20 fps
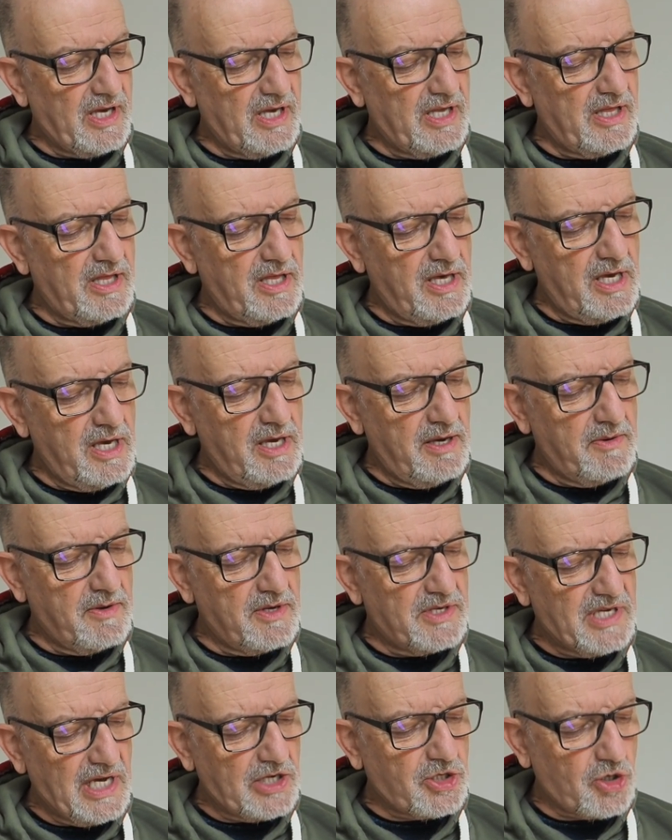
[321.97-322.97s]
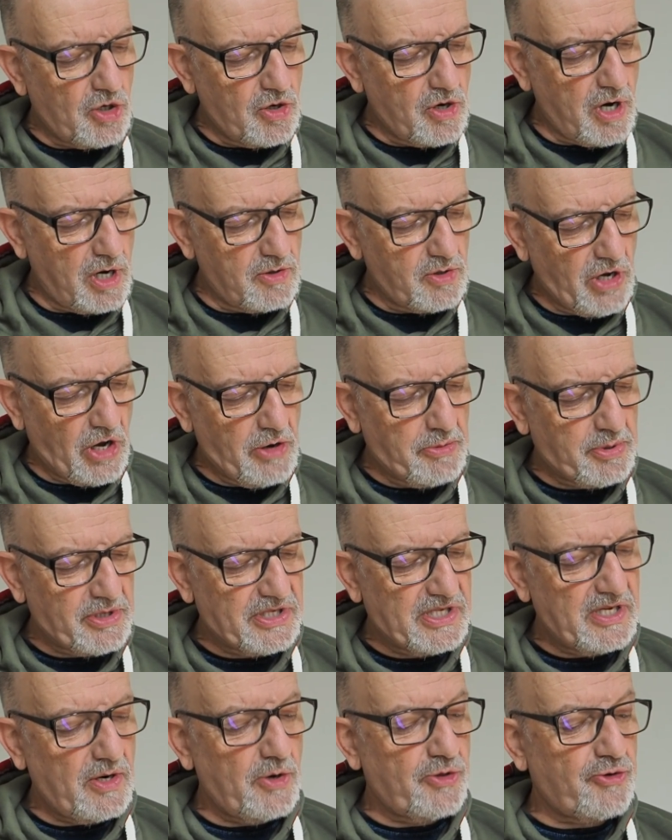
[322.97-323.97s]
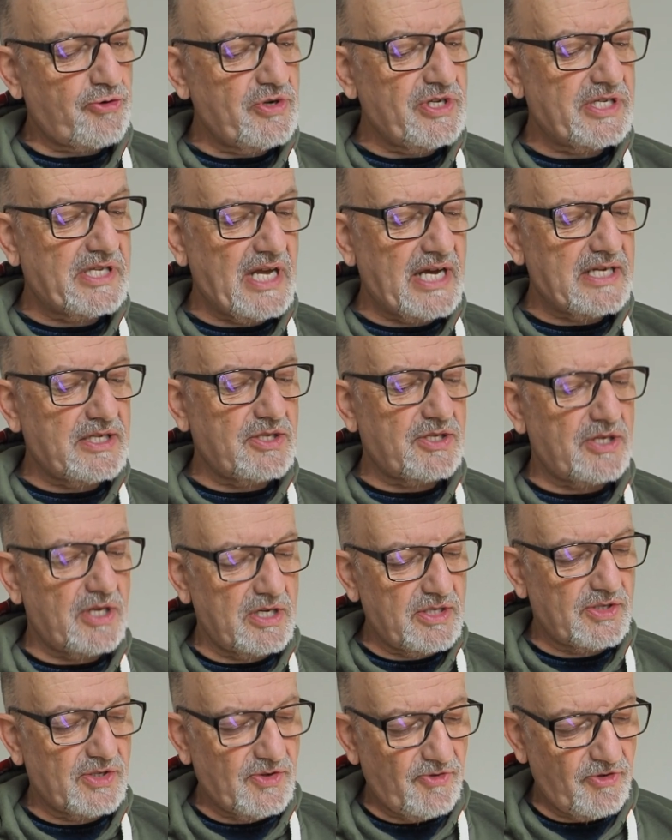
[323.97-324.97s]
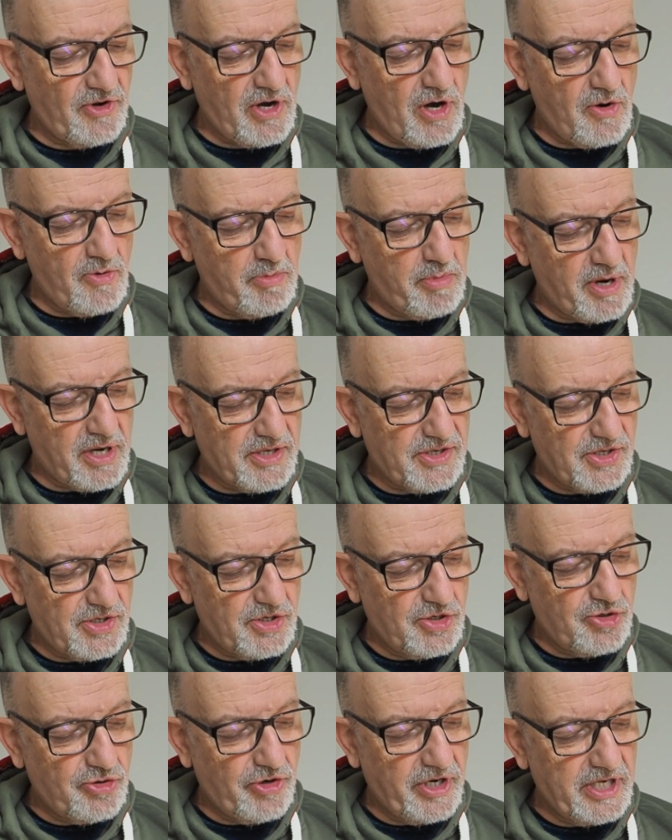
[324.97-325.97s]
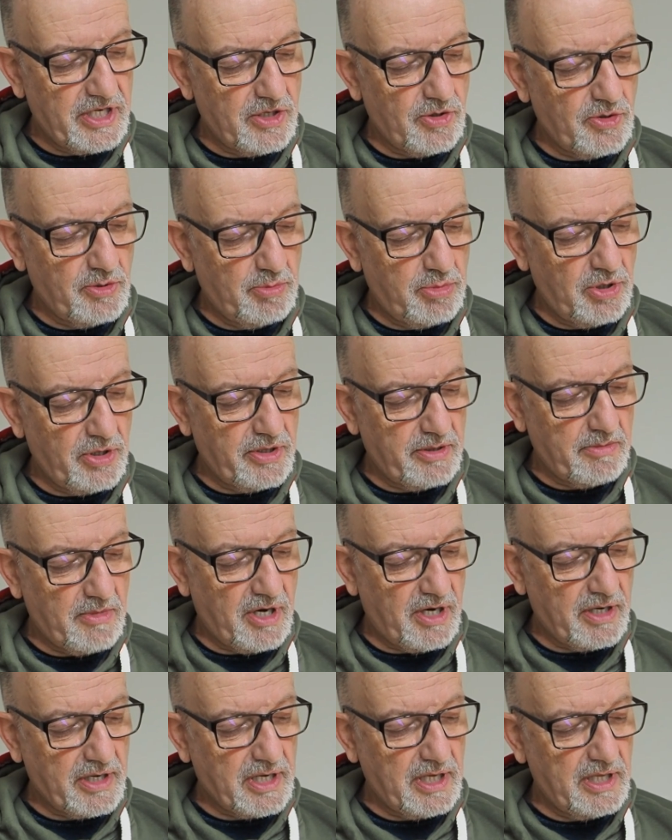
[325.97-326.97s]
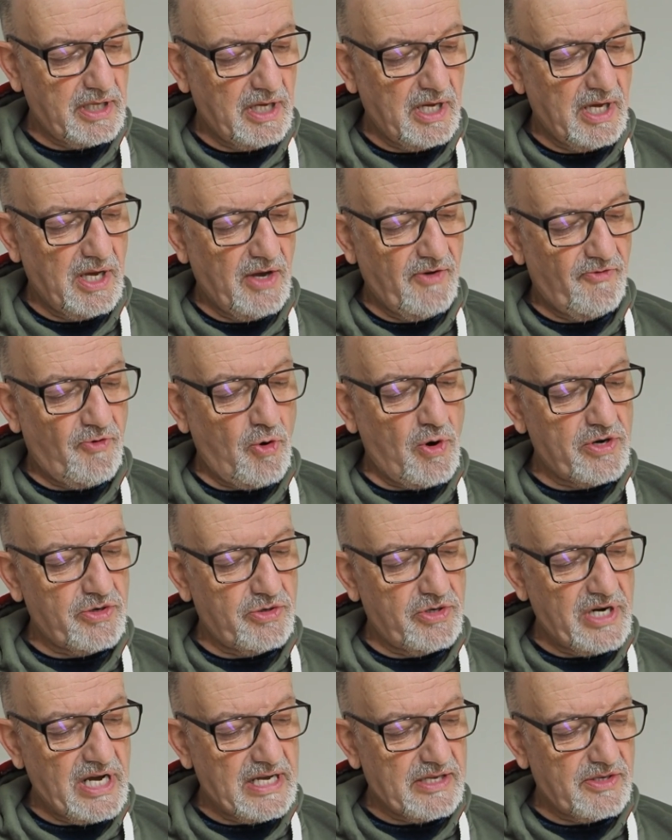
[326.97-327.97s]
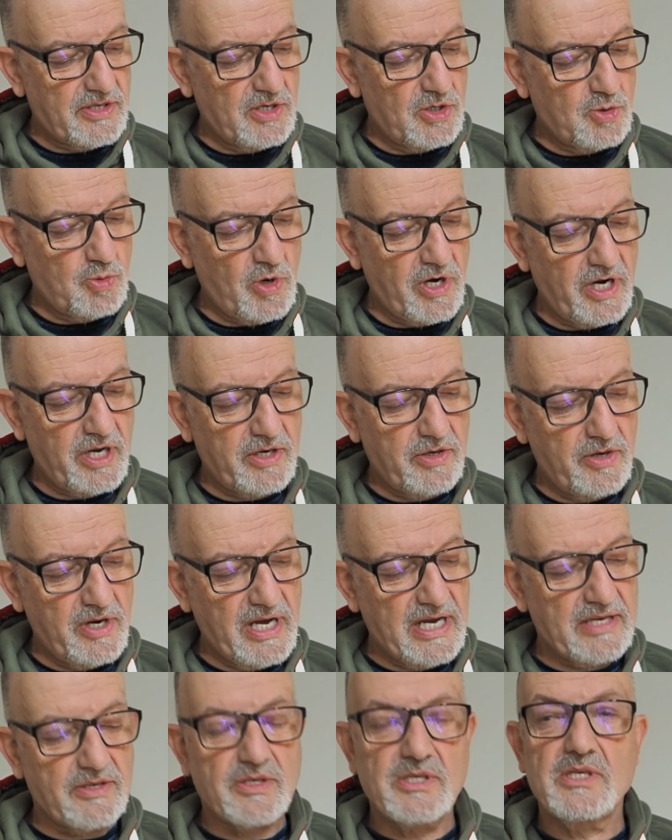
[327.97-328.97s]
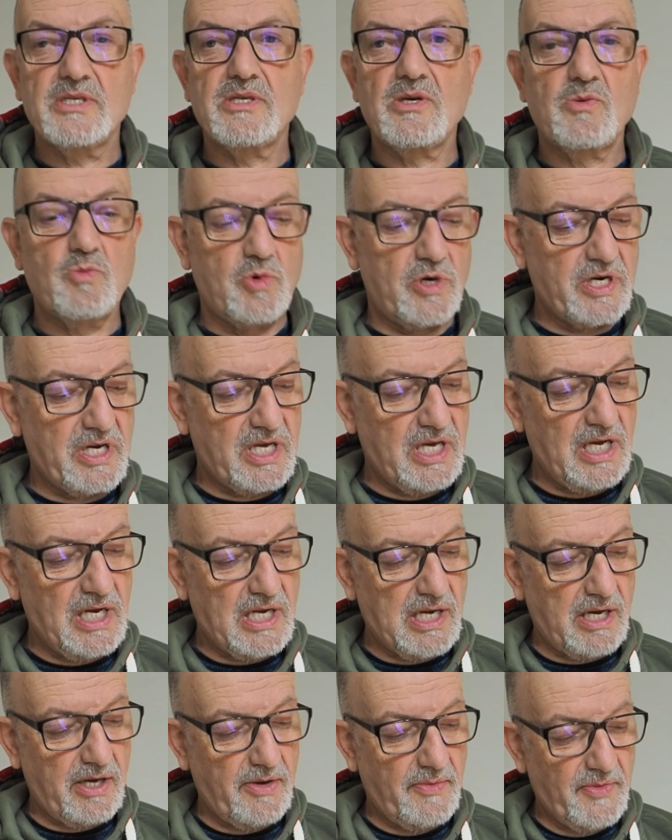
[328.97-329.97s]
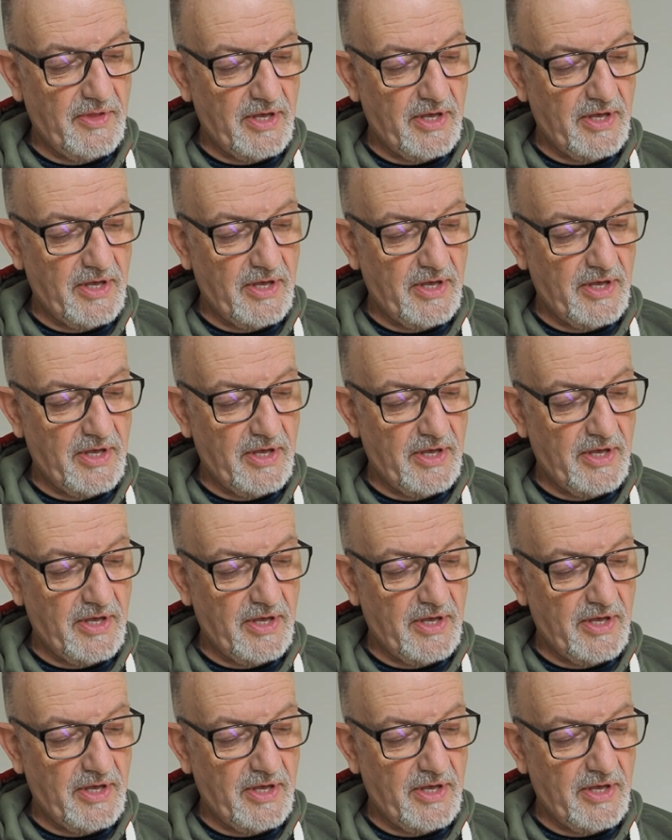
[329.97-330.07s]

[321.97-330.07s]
The section on gold opens. There are 3 standard sizes for gold bars that are traded on the bullion market: 400 ounces, 100 ounces, and 1 kilo.